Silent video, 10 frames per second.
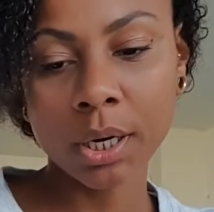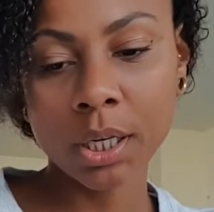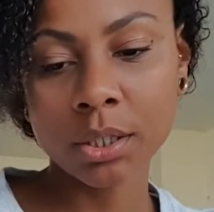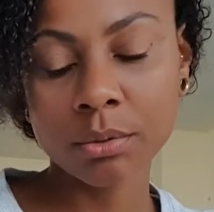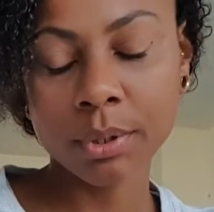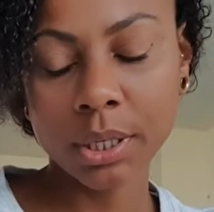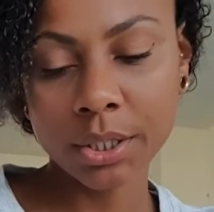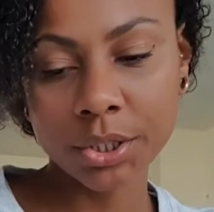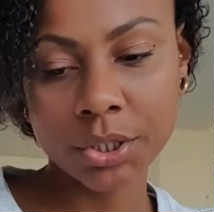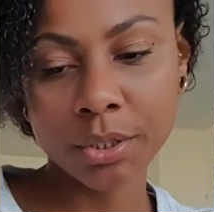and
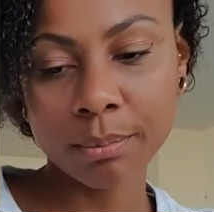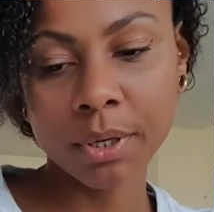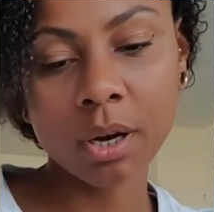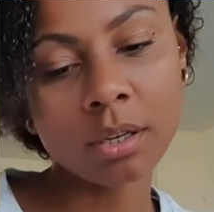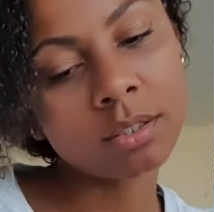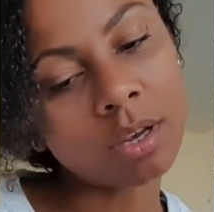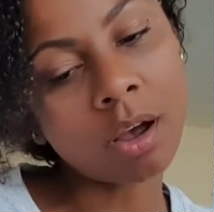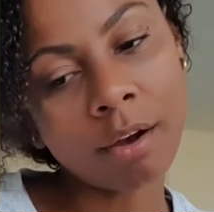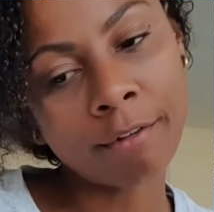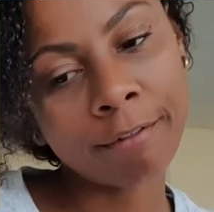relationship because
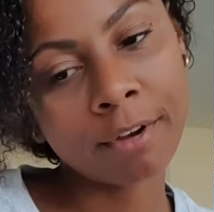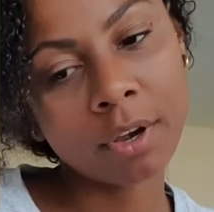of